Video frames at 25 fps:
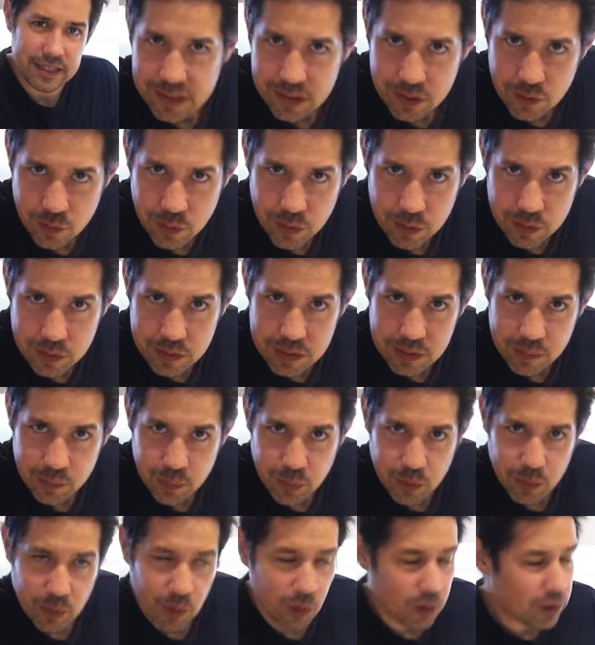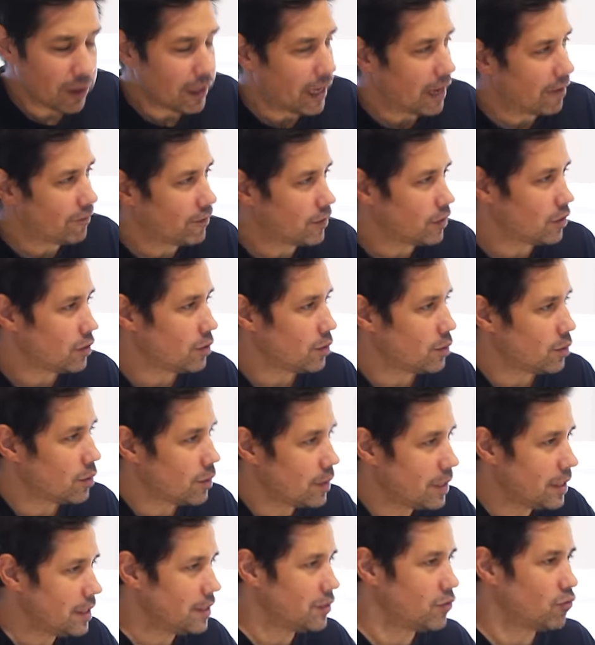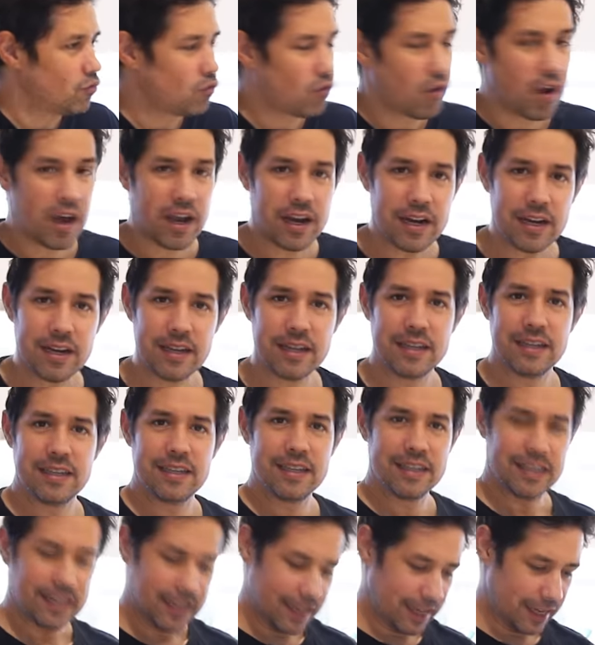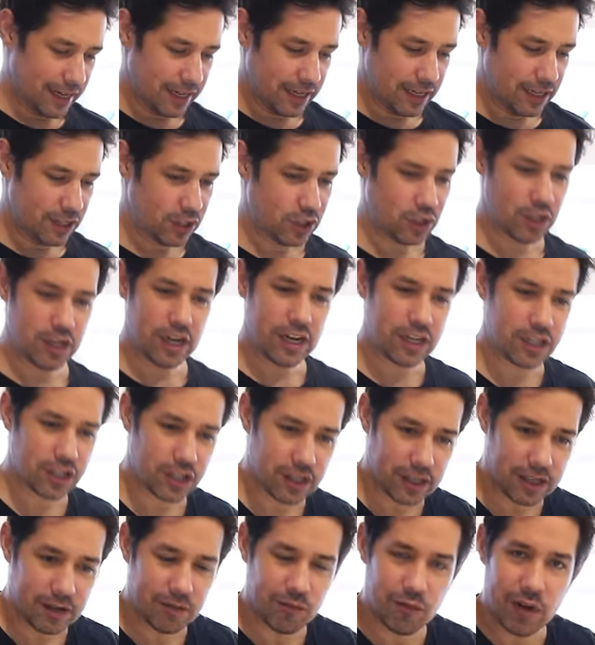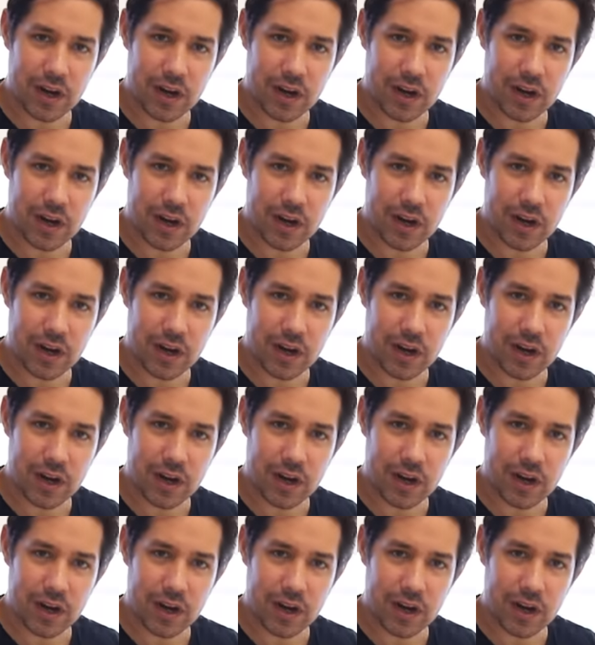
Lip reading: It's real simple. All you have to do is run an internationally